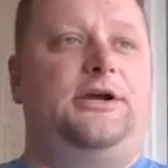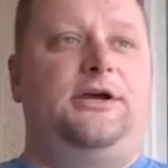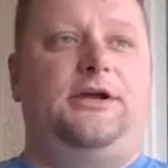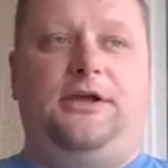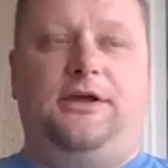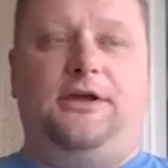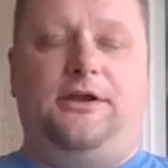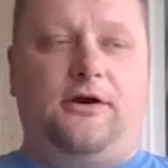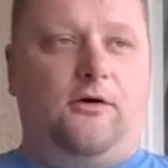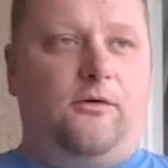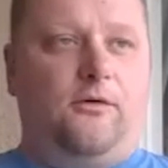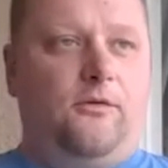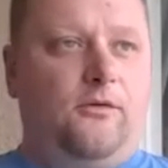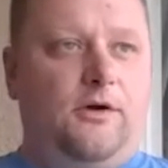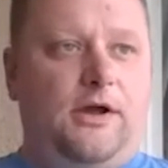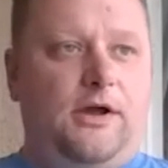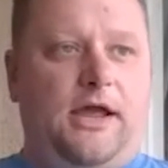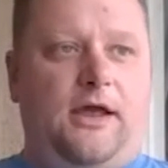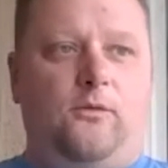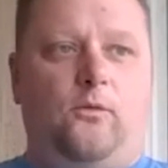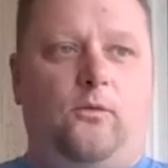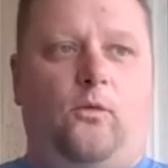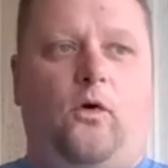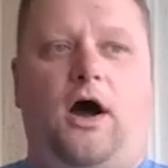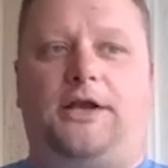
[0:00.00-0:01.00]
you know,
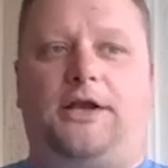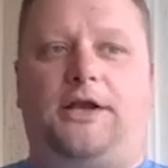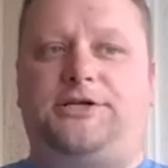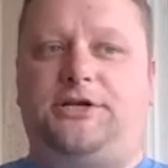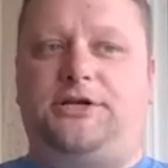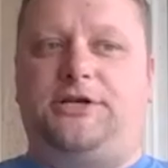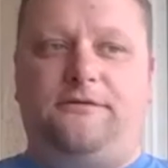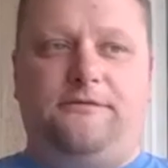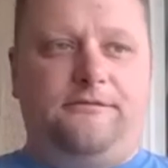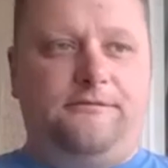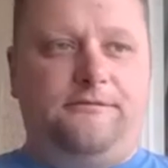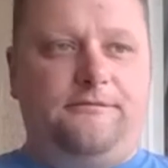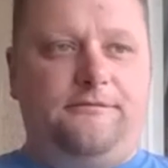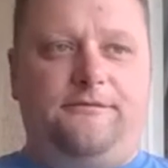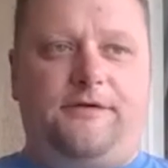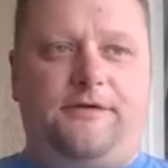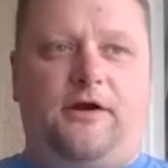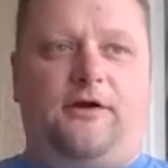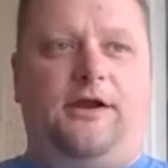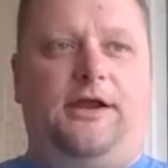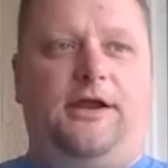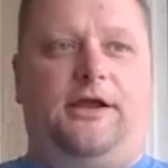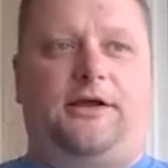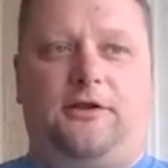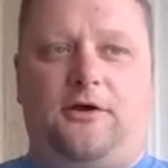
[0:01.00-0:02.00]
and watching
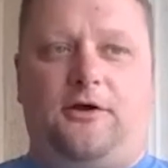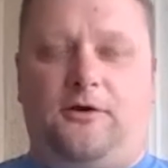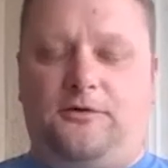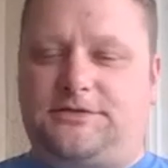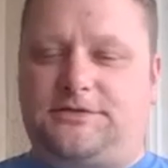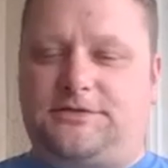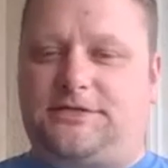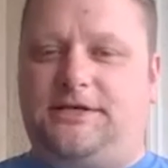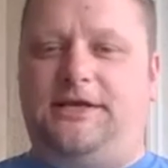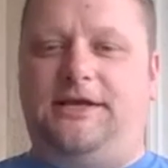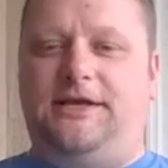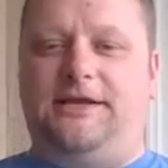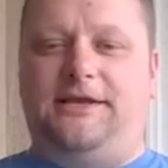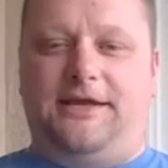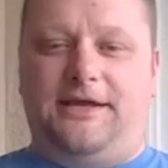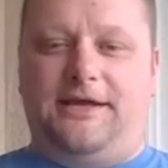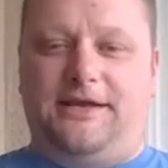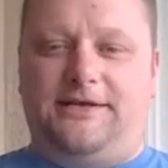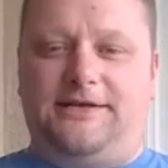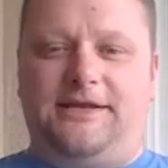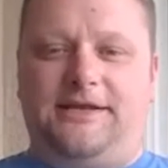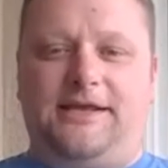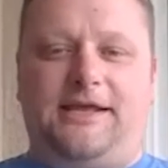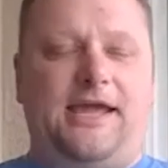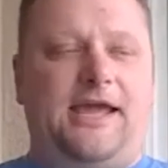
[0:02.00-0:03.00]
very closely and
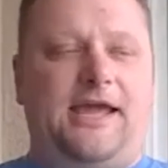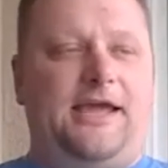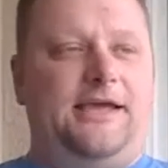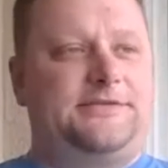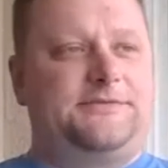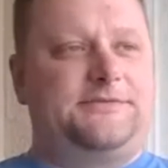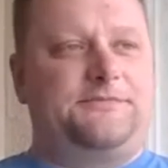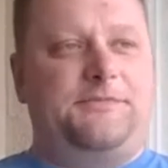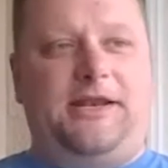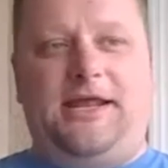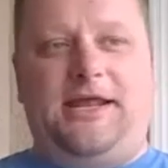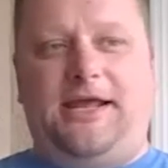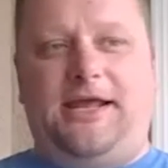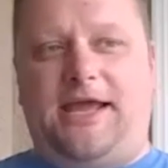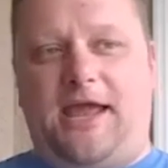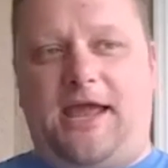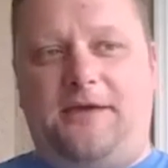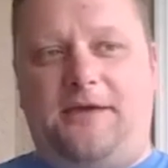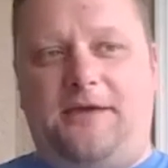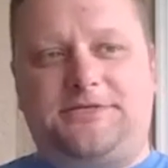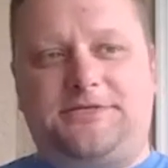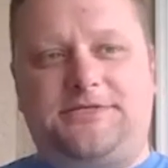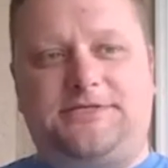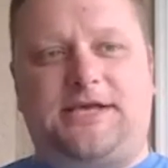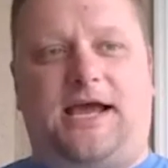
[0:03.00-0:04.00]
getting to get as many
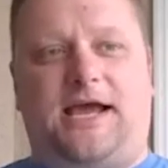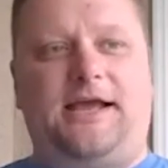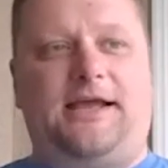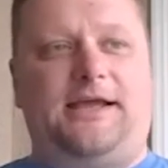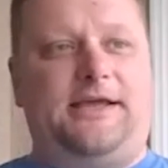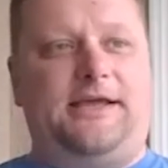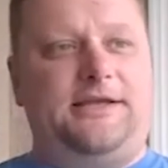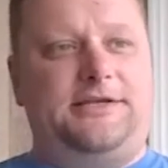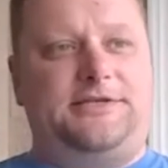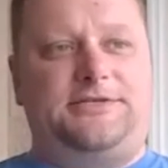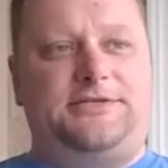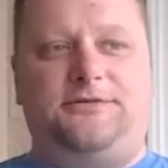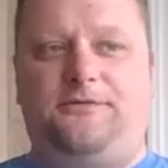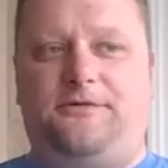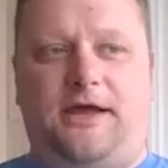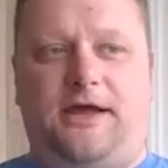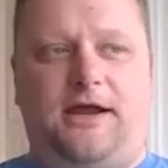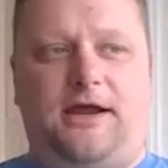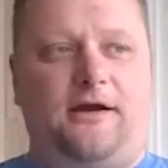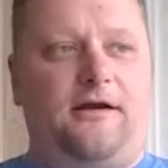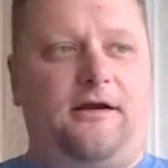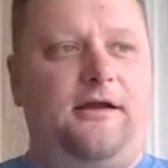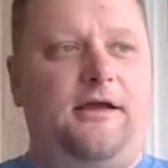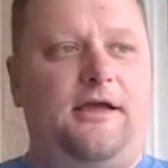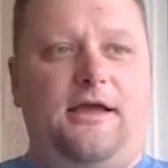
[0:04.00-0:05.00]
games as I can get to
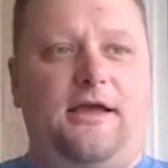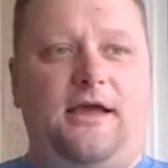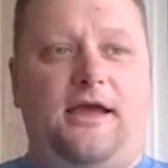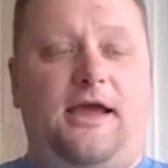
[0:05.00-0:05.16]
there,